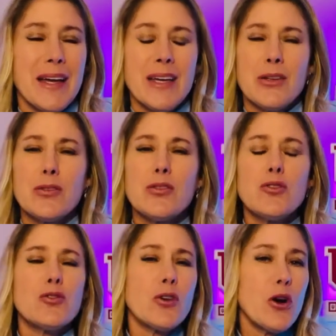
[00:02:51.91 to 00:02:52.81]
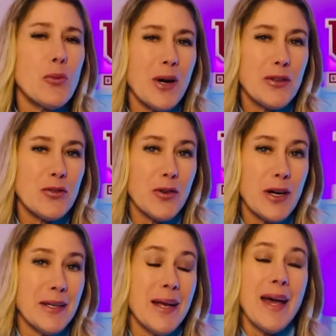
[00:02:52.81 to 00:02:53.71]
It is so much
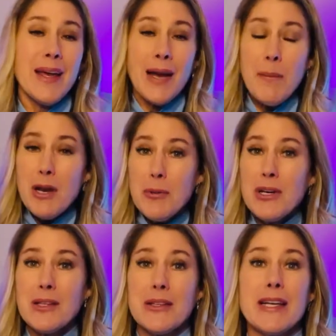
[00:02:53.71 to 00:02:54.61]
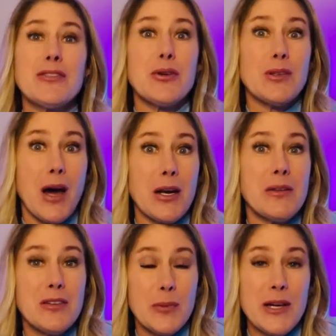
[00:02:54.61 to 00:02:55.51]
fun. And I'm gonna put a link to a lot of
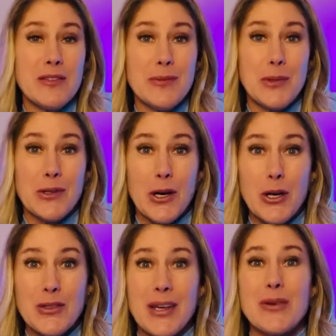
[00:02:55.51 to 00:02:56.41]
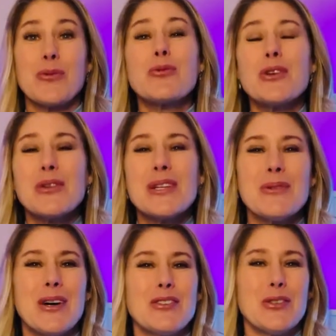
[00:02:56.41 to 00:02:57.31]
these places below because I really
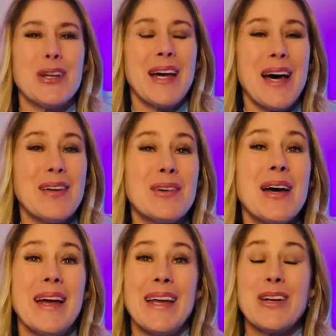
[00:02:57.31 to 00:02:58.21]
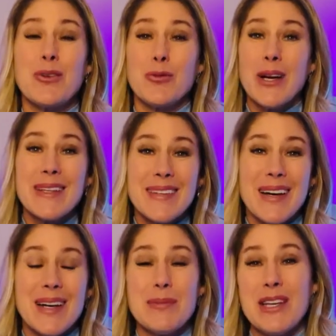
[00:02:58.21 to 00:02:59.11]
want you to have a great
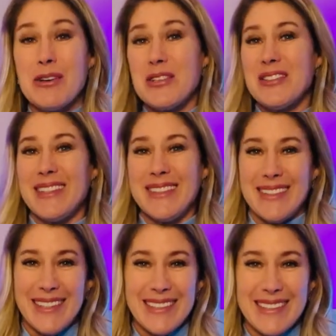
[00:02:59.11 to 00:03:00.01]
time here in DC.